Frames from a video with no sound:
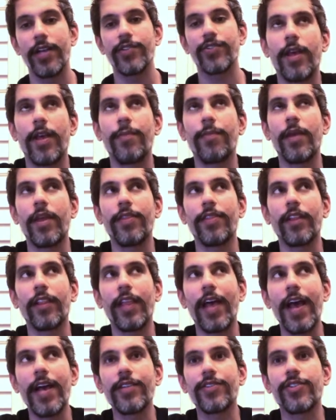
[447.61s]
So in the
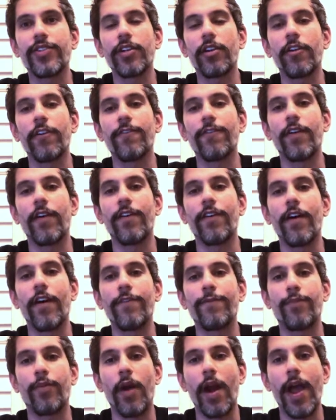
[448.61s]
last year
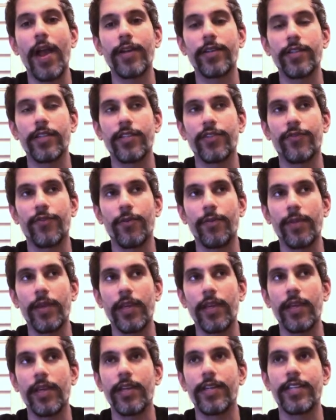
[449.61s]
of practice for
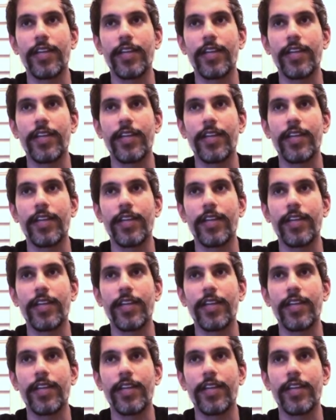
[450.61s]
me,